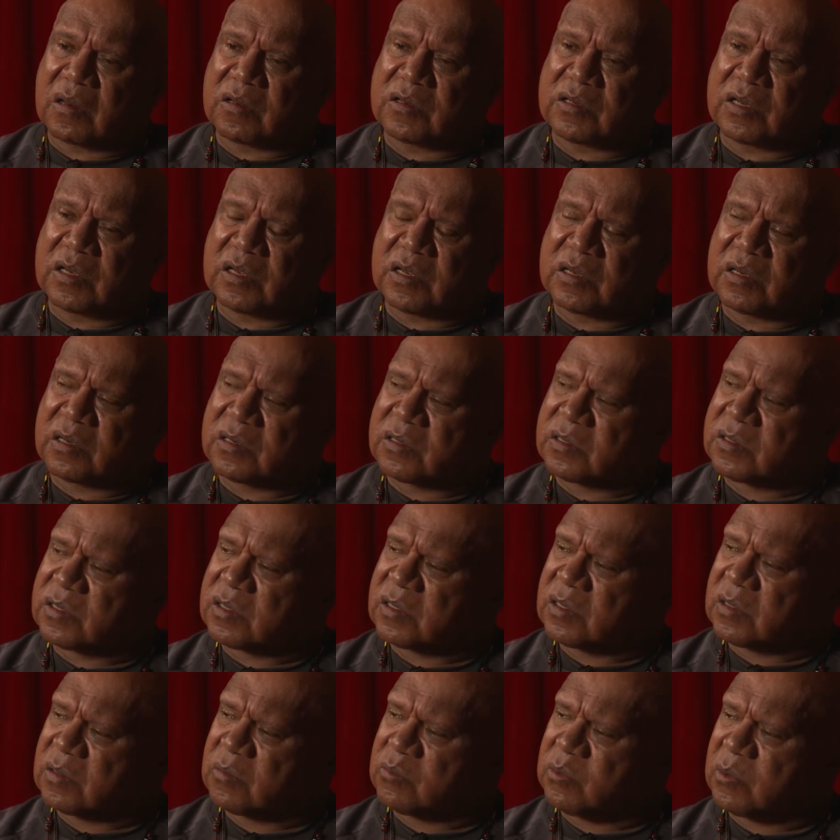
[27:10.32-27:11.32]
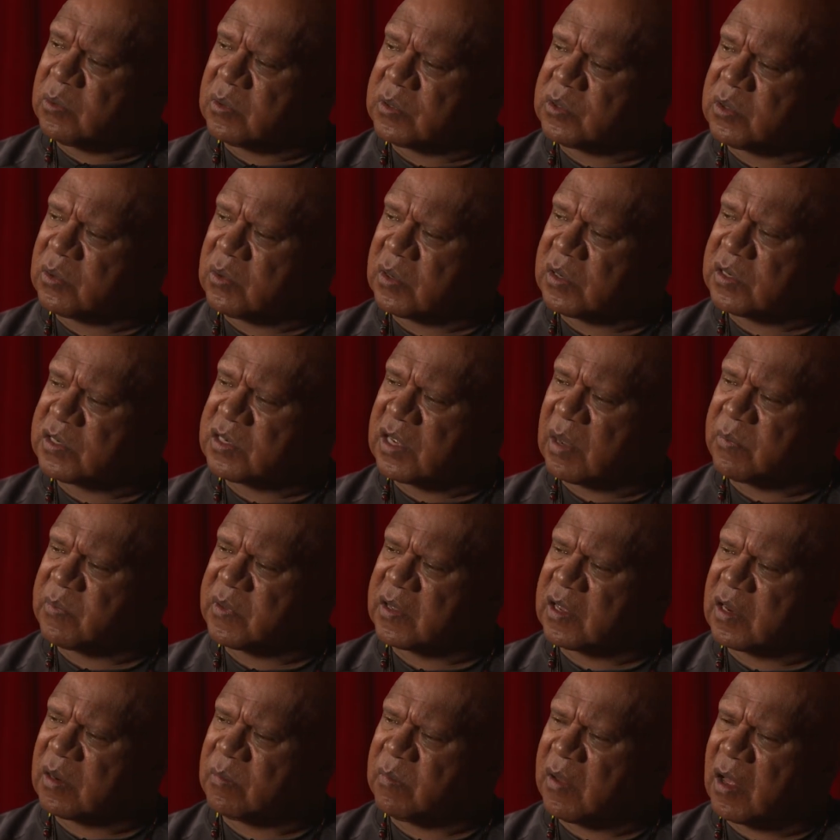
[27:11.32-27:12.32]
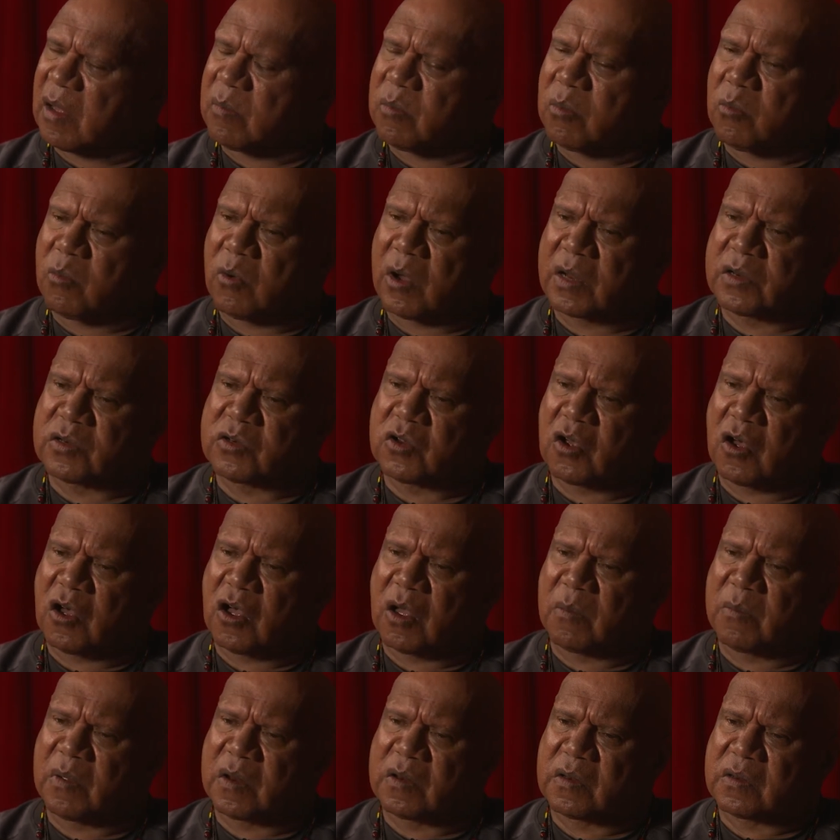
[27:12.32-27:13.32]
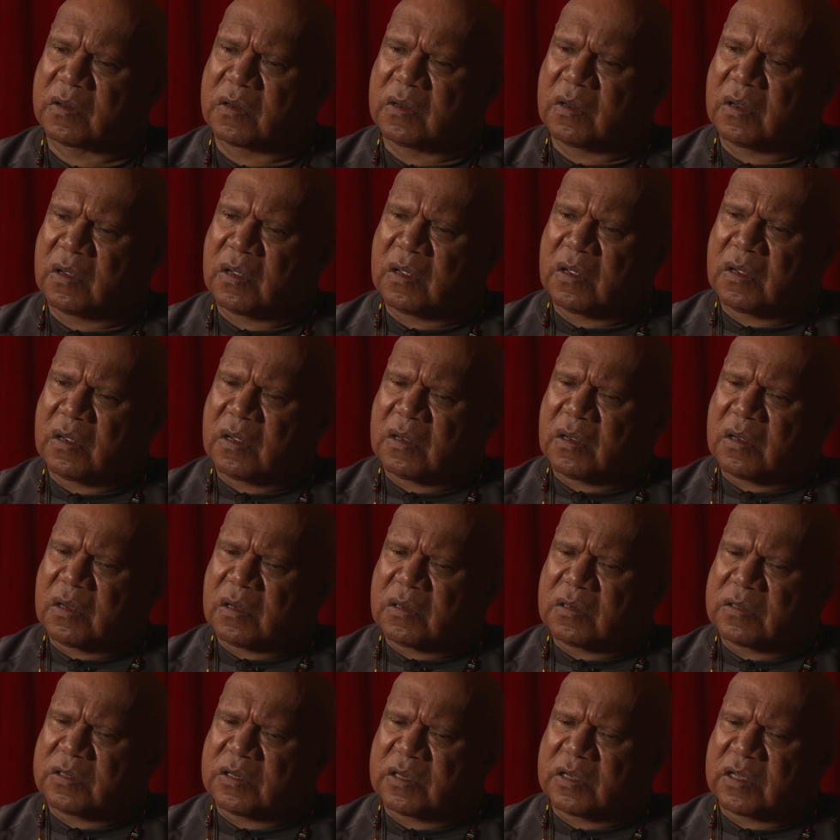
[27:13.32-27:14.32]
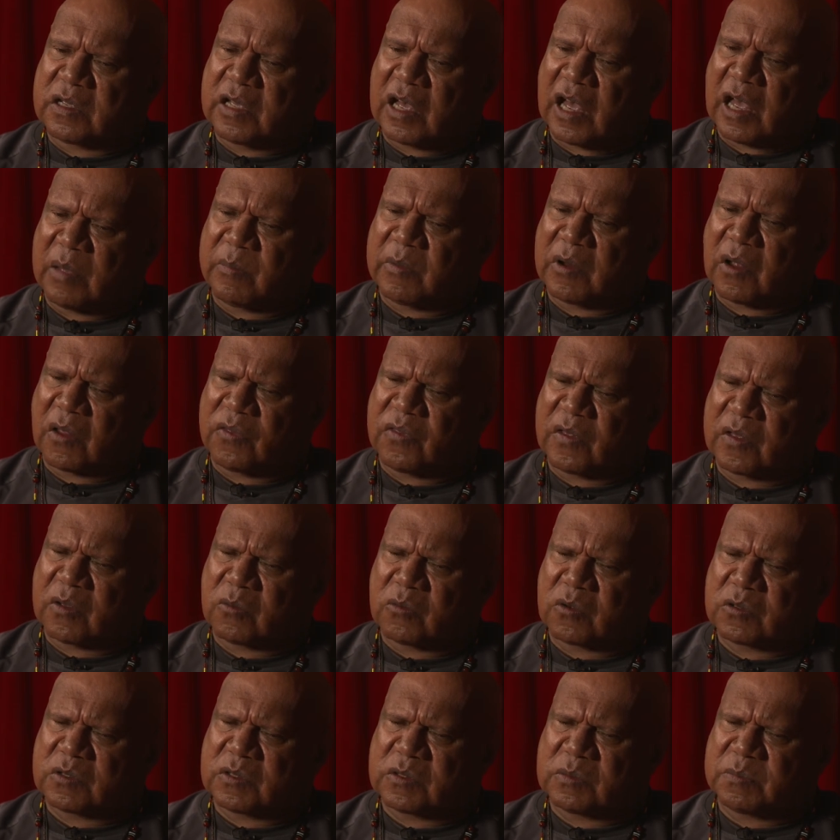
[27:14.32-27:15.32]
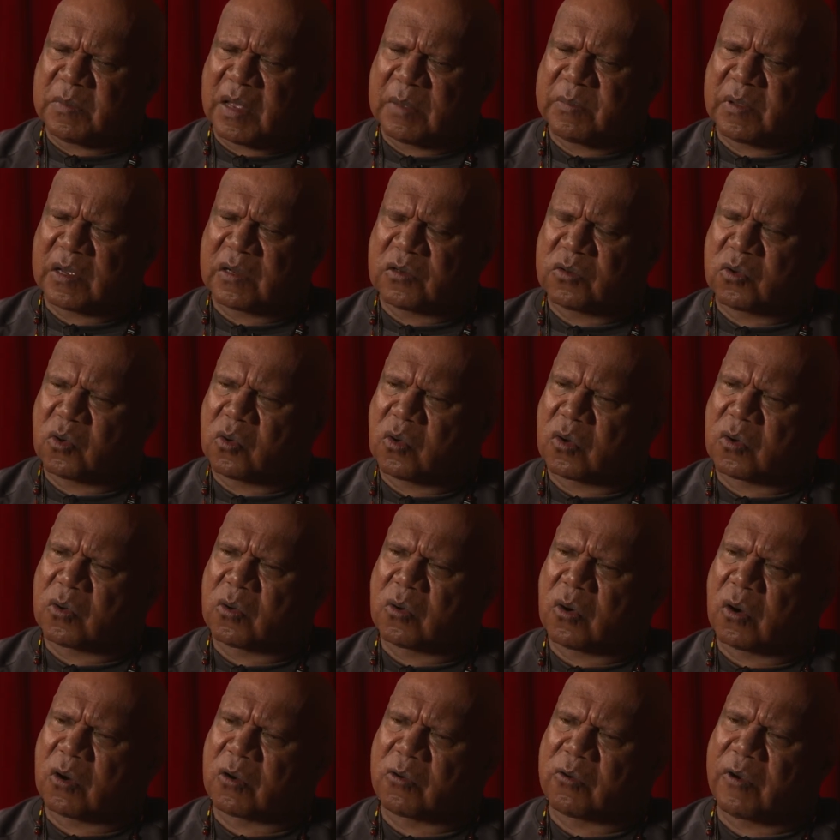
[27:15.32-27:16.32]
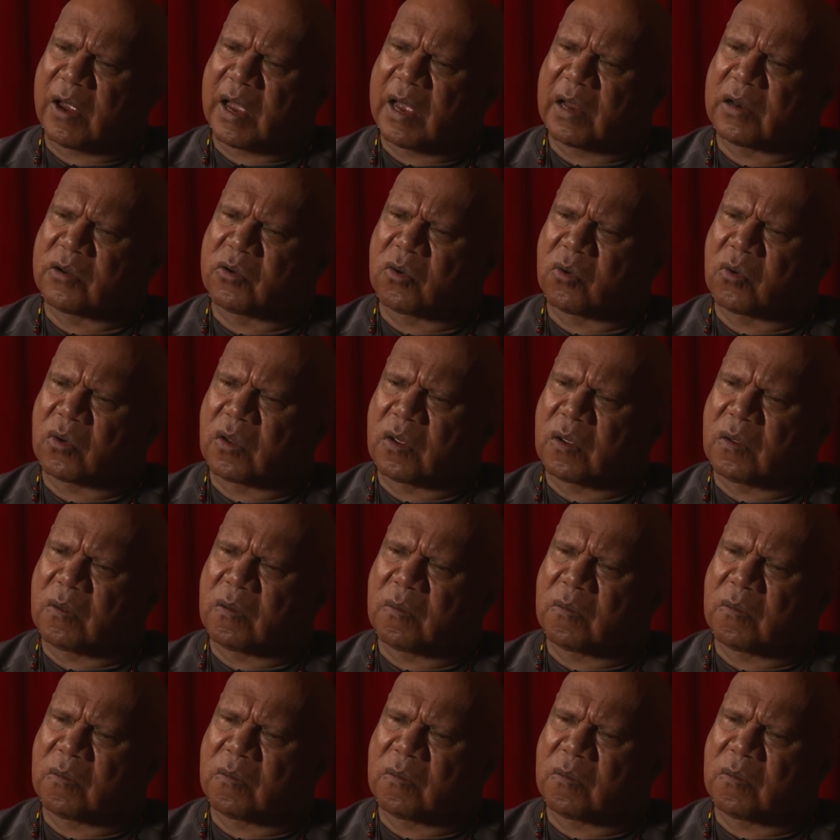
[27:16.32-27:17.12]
we were doing something in Melbourne one time, and she came, and I think it was maybe a daughter or a granddaughter.